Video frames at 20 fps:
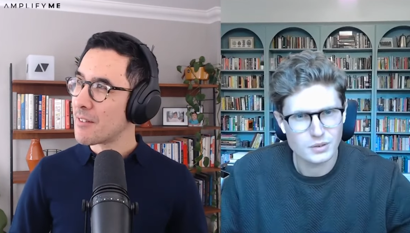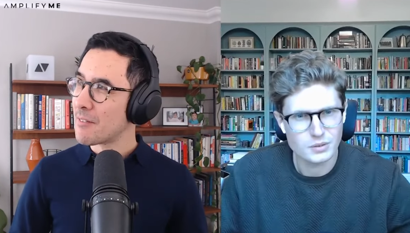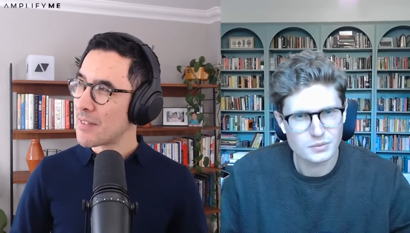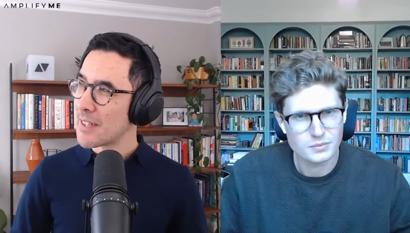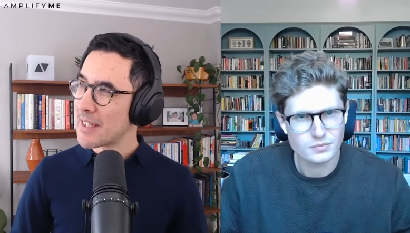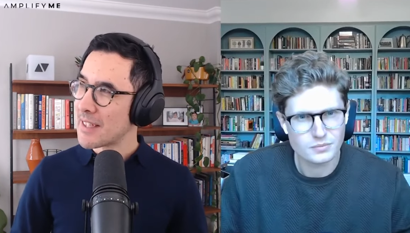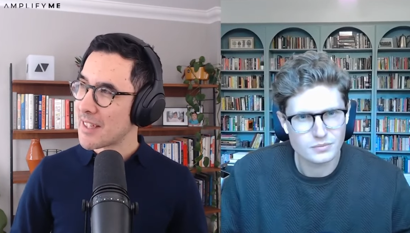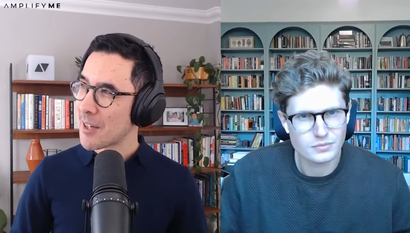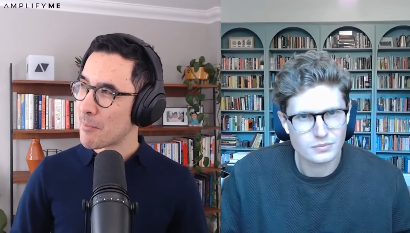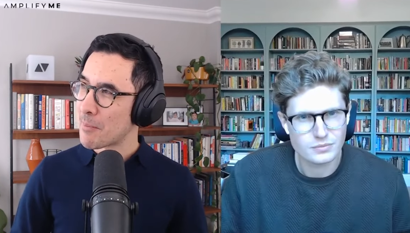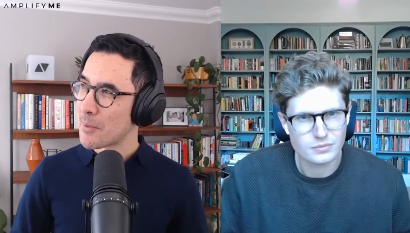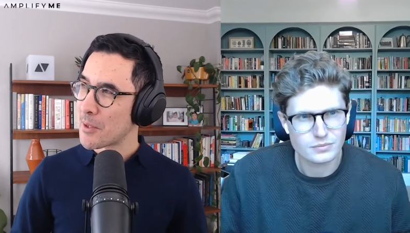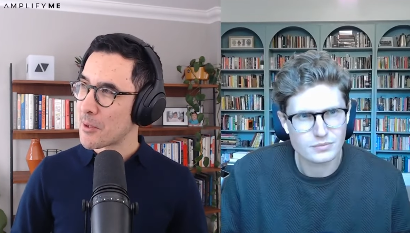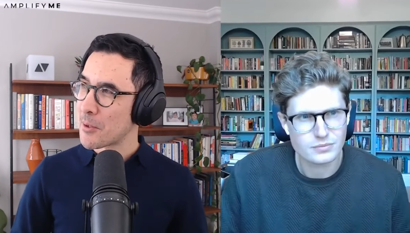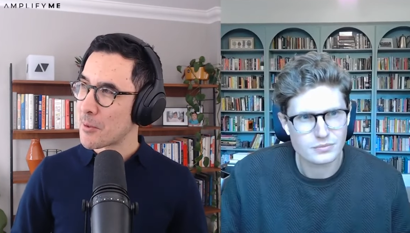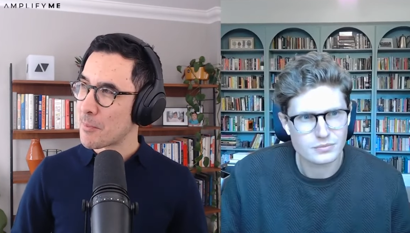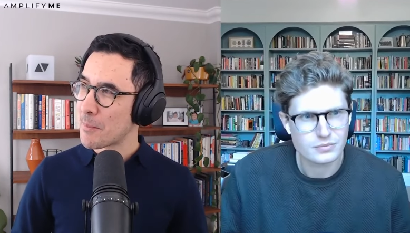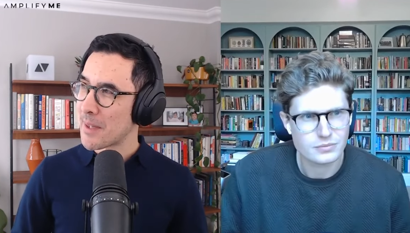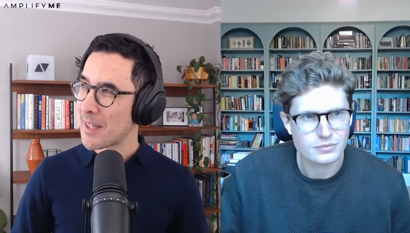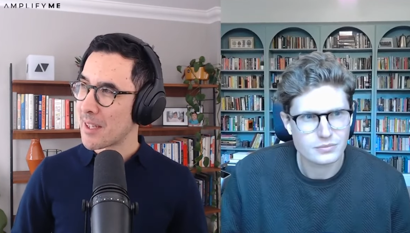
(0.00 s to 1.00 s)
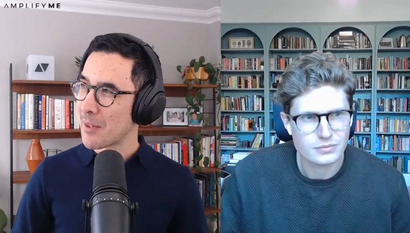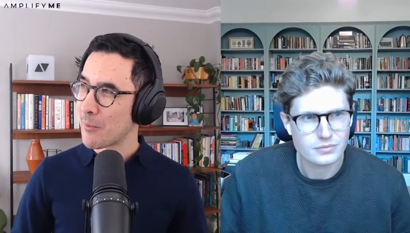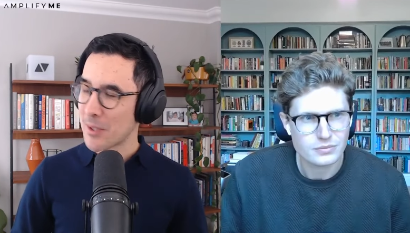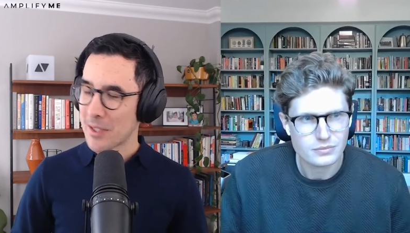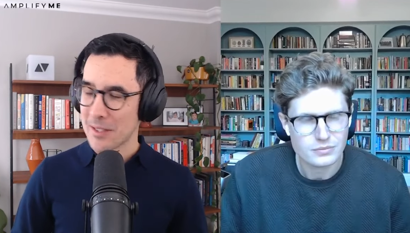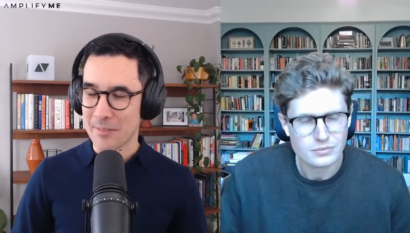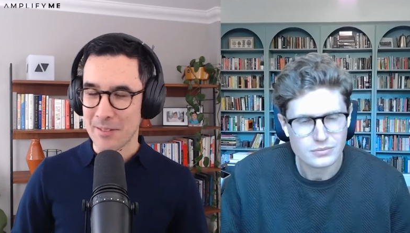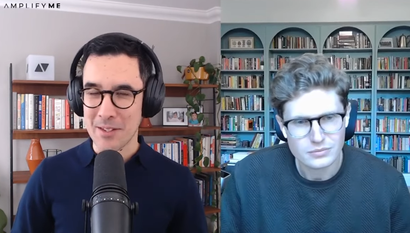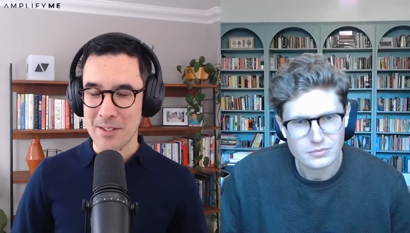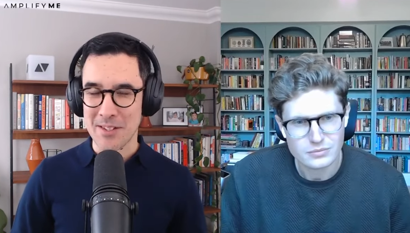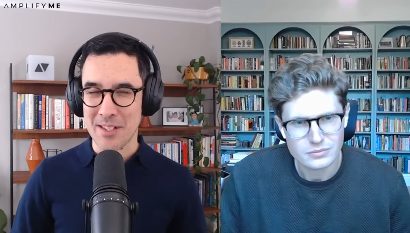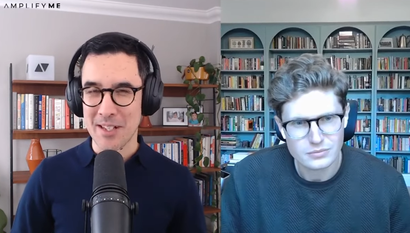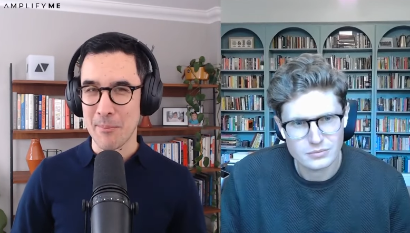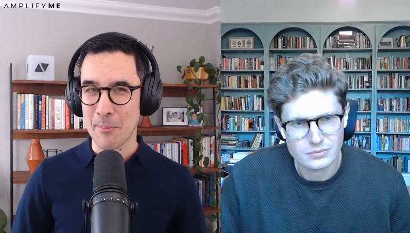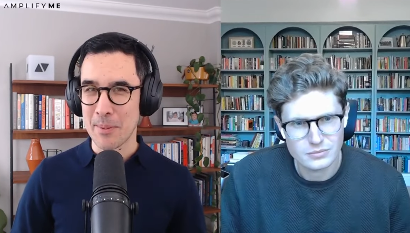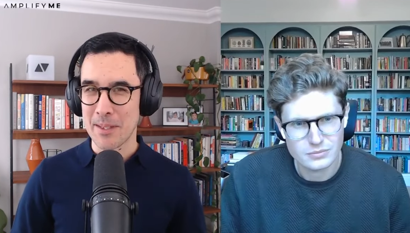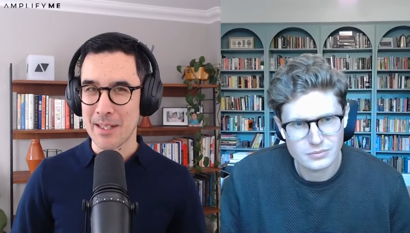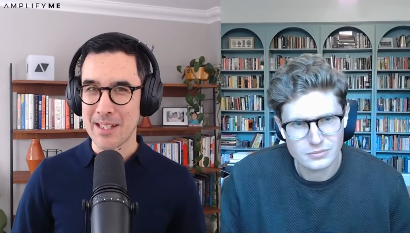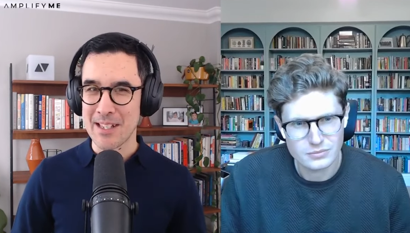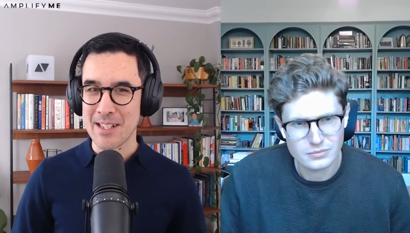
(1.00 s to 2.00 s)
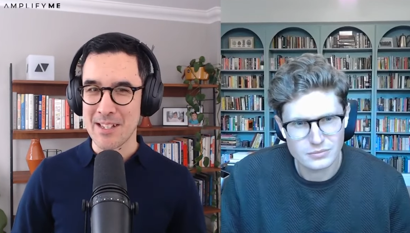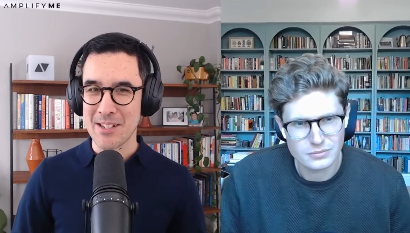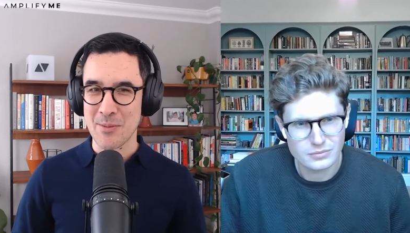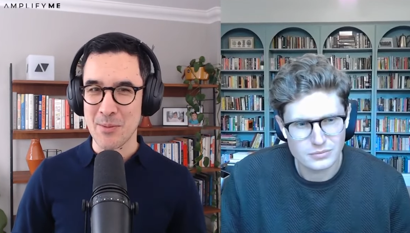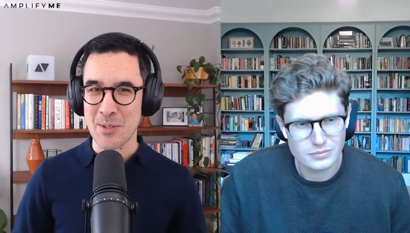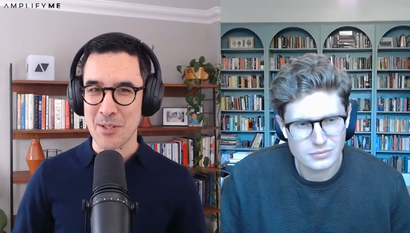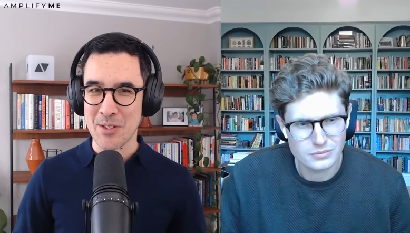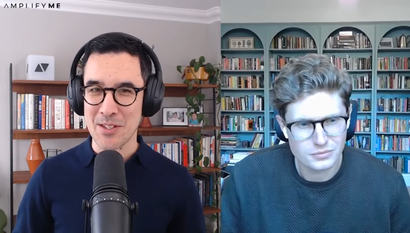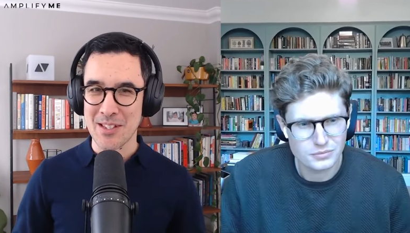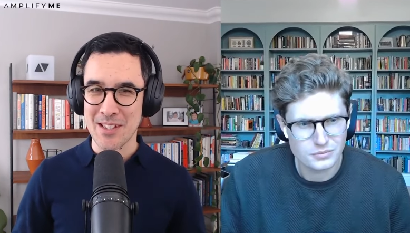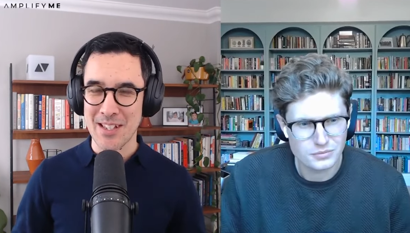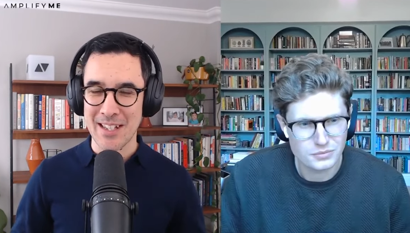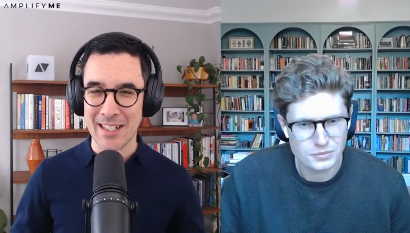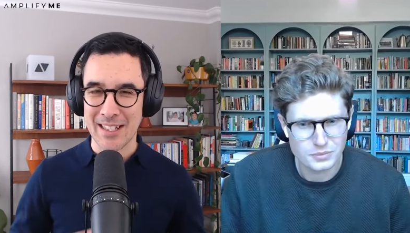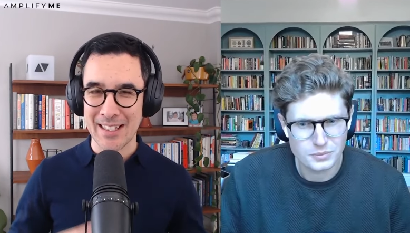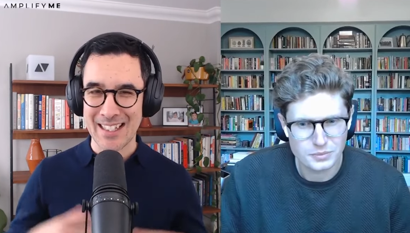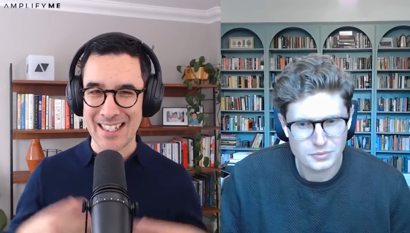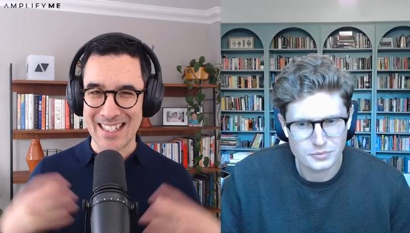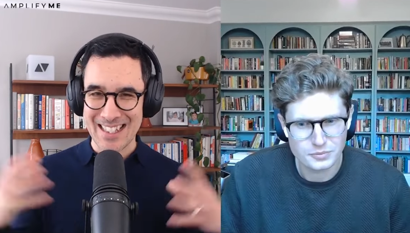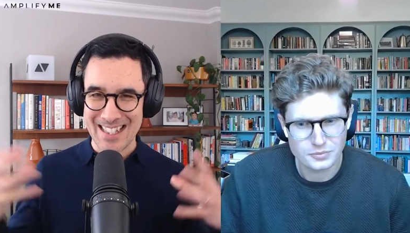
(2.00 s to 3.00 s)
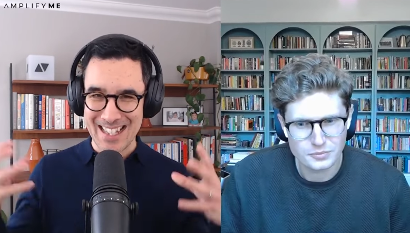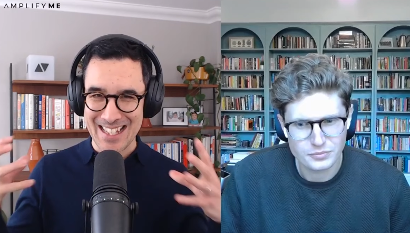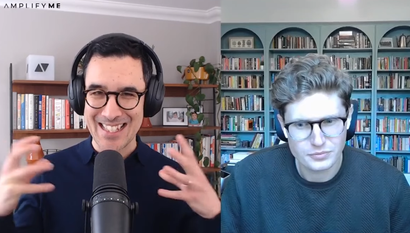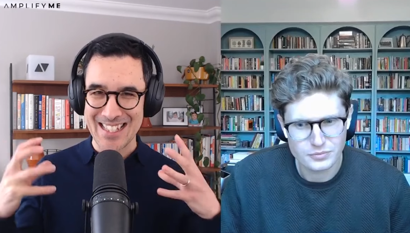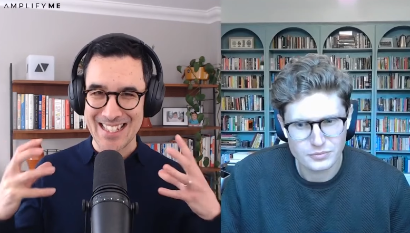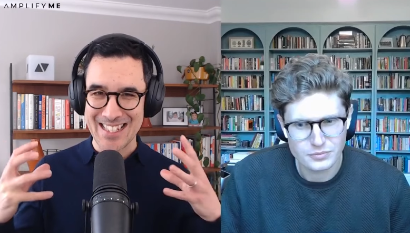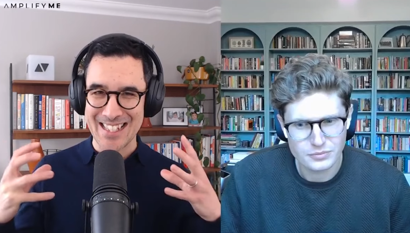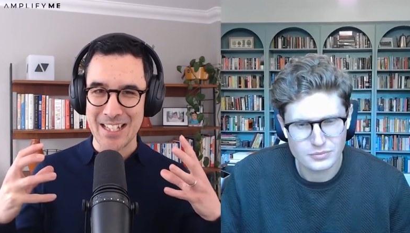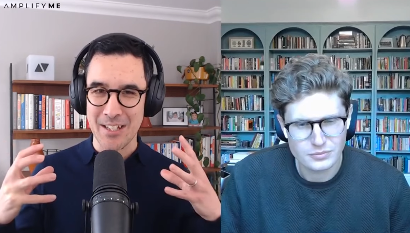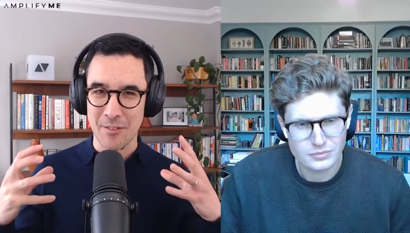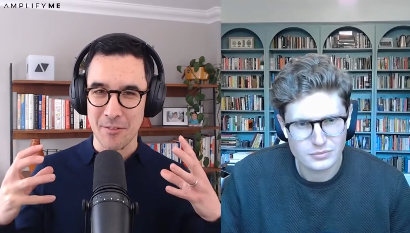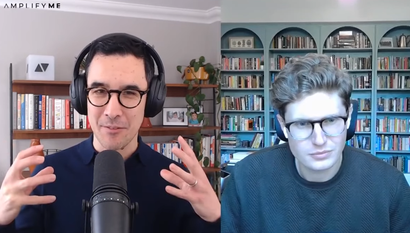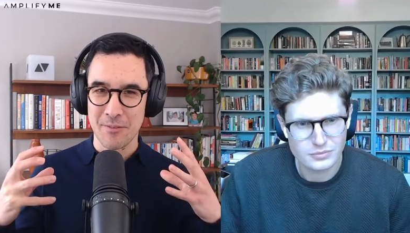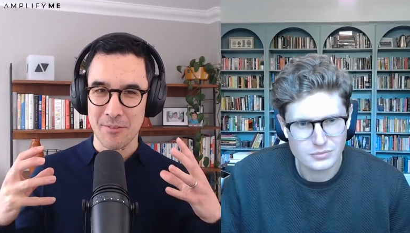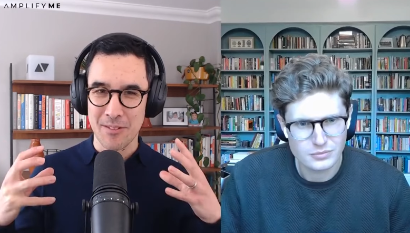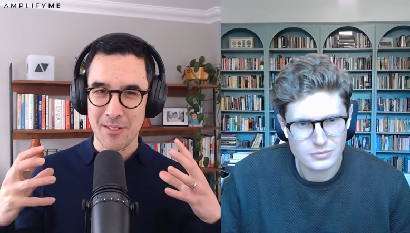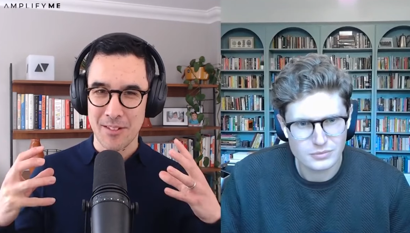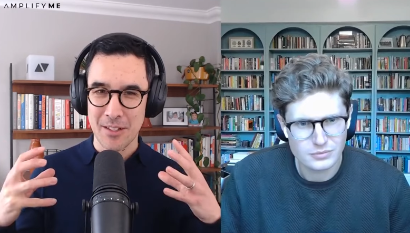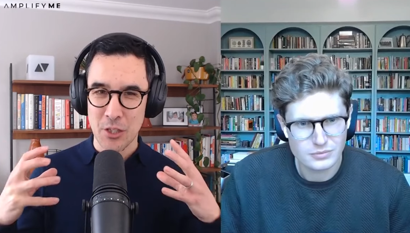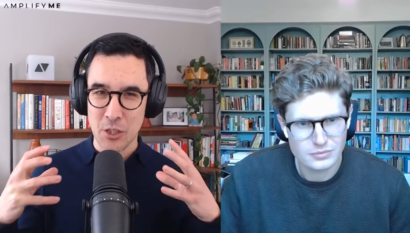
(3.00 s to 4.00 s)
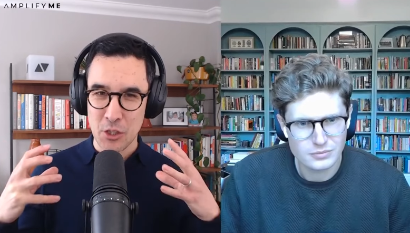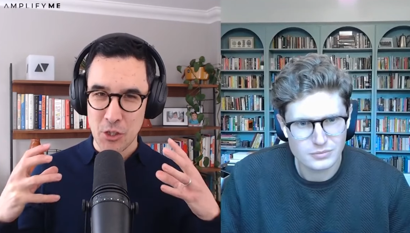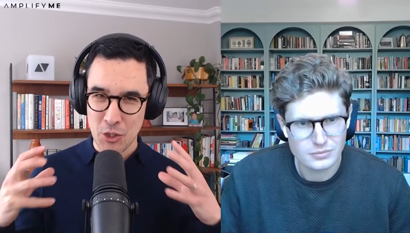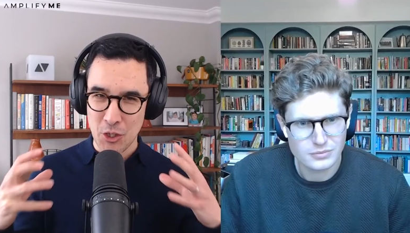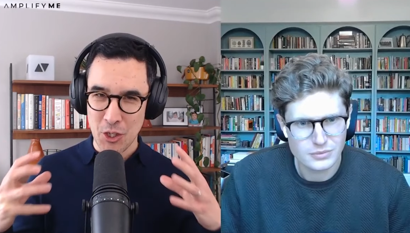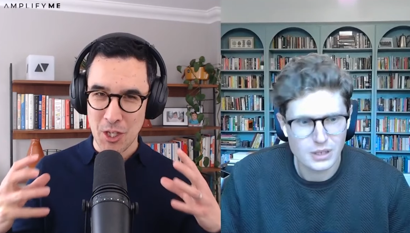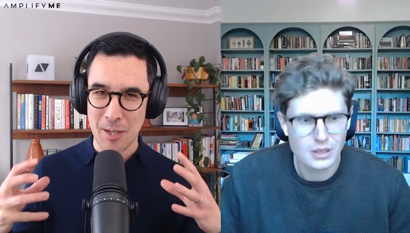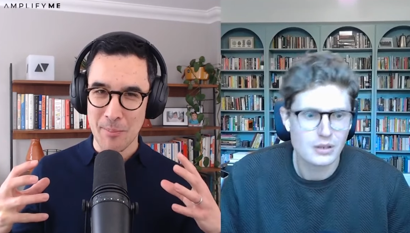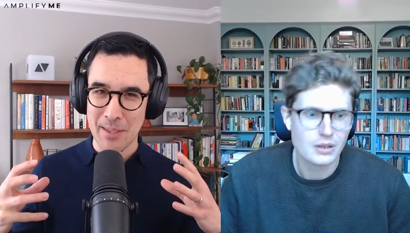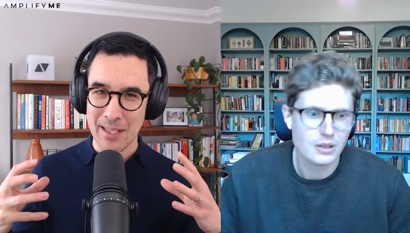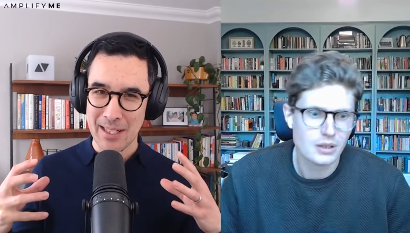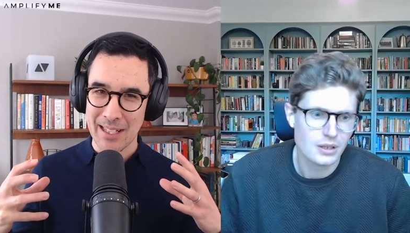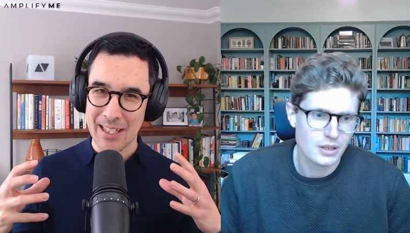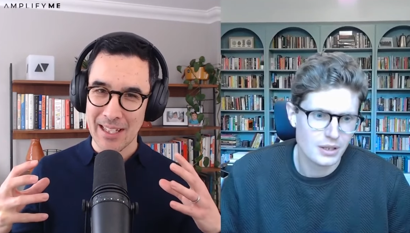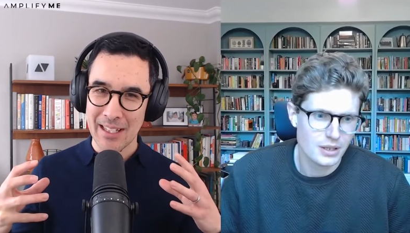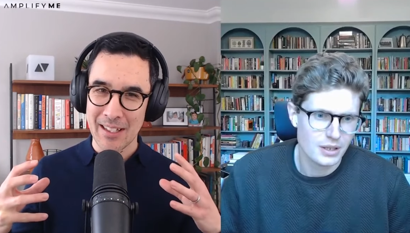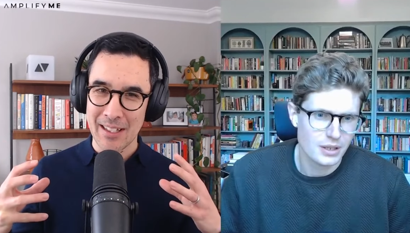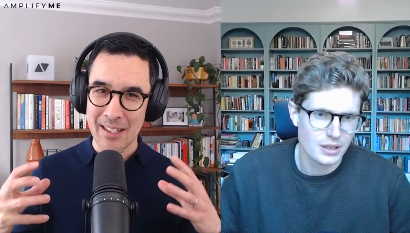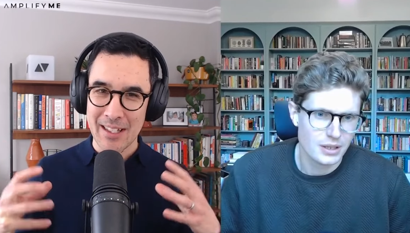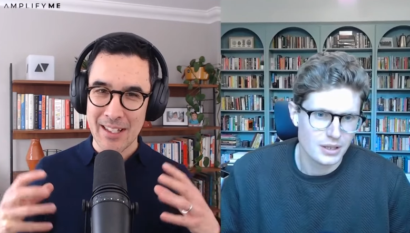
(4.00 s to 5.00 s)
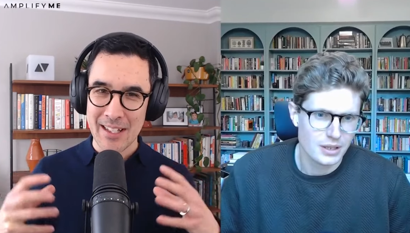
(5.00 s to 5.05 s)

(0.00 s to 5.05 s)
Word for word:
Speaker 1: VW being one of those companies which is like the identity of Germany?